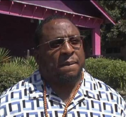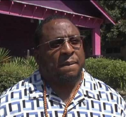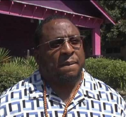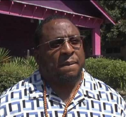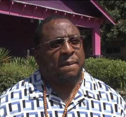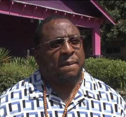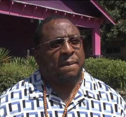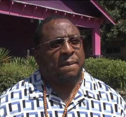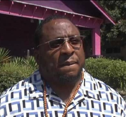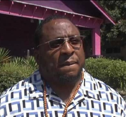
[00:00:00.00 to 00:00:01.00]

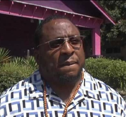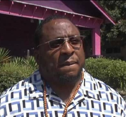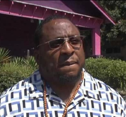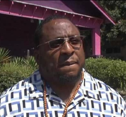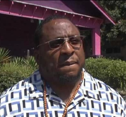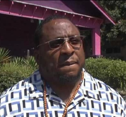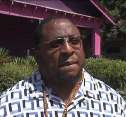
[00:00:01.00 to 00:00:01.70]
Nobody speaks.